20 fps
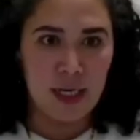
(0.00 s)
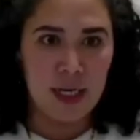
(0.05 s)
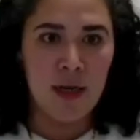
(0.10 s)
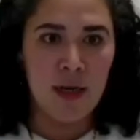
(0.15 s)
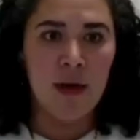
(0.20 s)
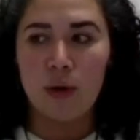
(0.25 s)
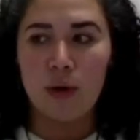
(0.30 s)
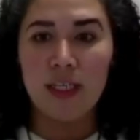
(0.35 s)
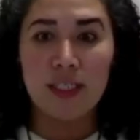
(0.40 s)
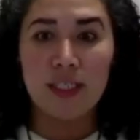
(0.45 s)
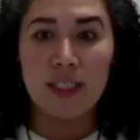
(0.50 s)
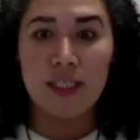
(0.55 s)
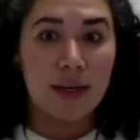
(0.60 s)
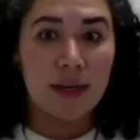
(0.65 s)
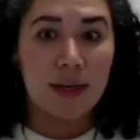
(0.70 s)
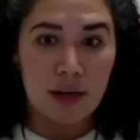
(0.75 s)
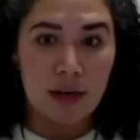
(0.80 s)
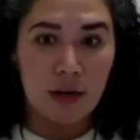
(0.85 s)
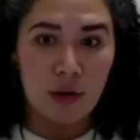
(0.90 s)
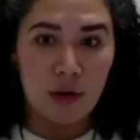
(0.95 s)
We
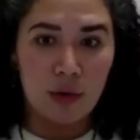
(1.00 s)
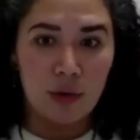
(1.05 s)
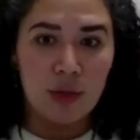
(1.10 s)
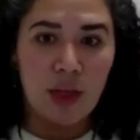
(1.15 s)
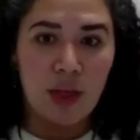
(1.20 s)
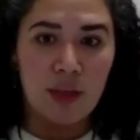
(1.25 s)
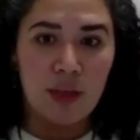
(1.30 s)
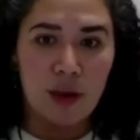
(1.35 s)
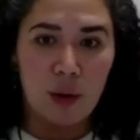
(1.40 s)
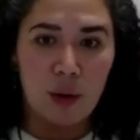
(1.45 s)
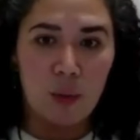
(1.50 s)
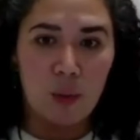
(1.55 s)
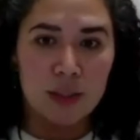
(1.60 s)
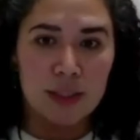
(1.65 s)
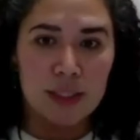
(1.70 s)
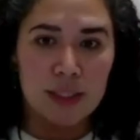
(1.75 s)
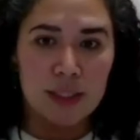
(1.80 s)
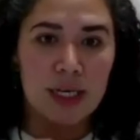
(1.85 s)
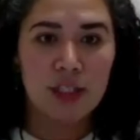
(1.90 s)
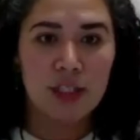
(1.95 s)
didn't know that there was
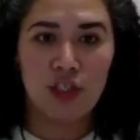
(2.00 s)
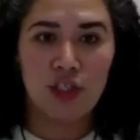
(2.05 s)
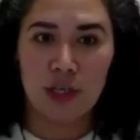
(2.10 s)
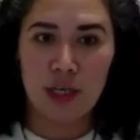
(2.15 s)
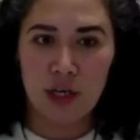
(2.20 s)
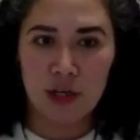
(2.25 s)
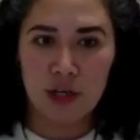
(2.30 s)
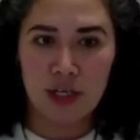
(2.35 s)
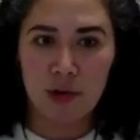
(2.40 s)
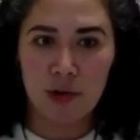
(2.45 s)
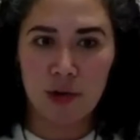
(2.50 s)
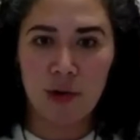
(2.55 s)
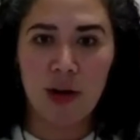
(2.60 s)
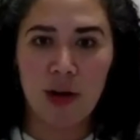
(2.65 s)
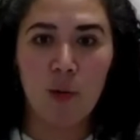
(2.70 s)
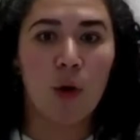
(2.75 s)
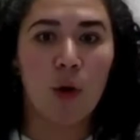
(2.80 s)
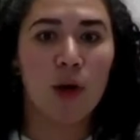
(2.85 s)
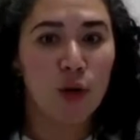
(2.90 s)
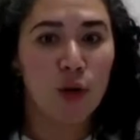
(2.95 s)
an engineering degree
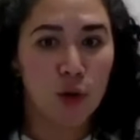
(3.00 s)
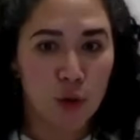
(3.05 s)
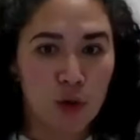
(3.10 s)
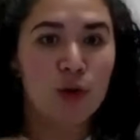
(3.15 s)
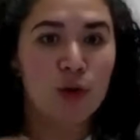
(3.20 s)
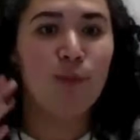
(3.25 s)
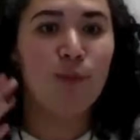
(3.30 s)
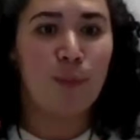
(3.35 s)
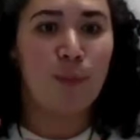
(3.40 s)
where you could